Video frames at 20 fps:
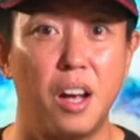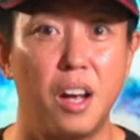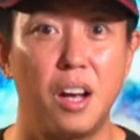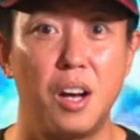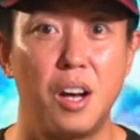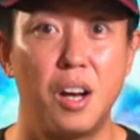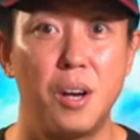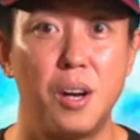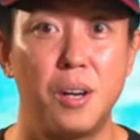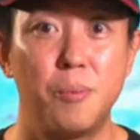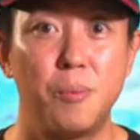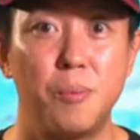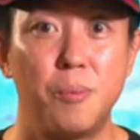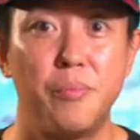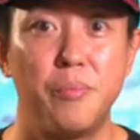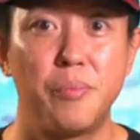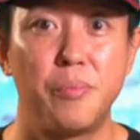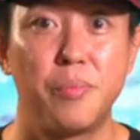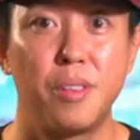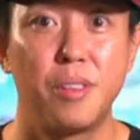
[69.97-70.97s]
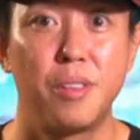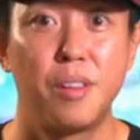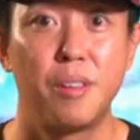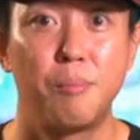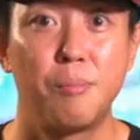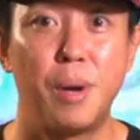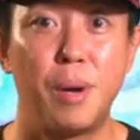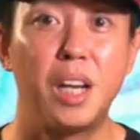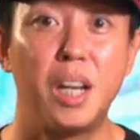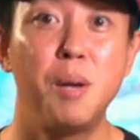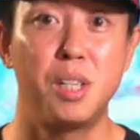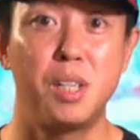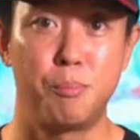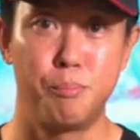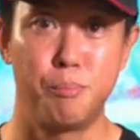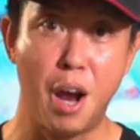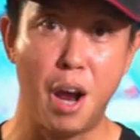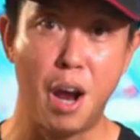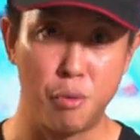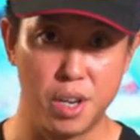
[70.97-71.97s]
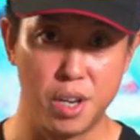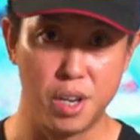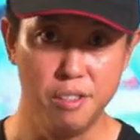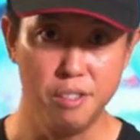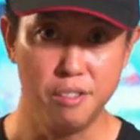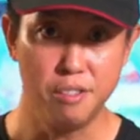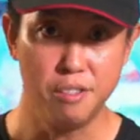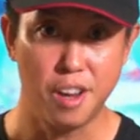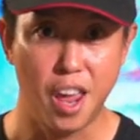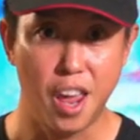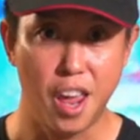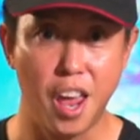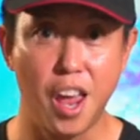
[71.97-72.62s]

My name is Baron,